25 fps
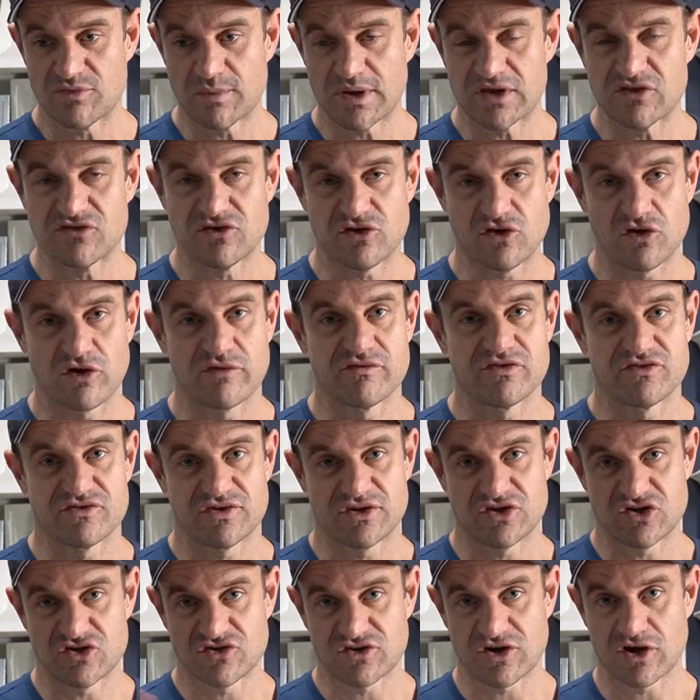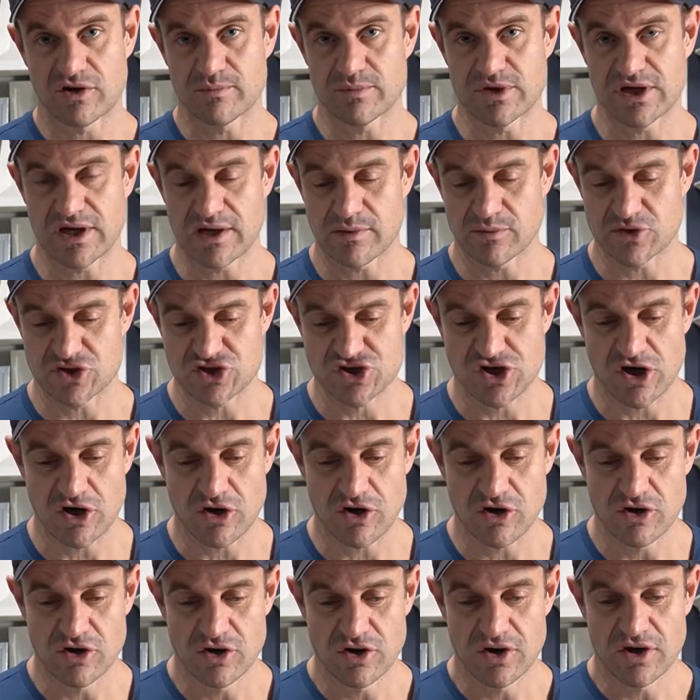means that you're obviously just going to be able to
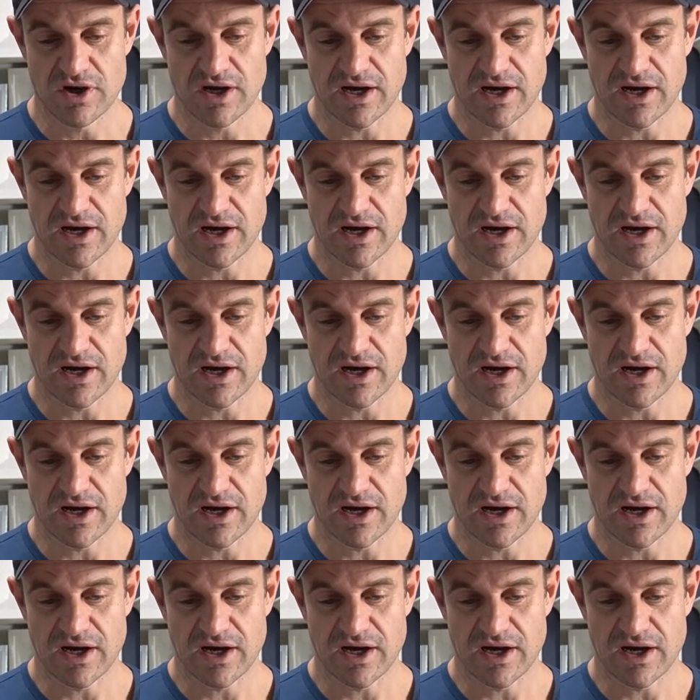show,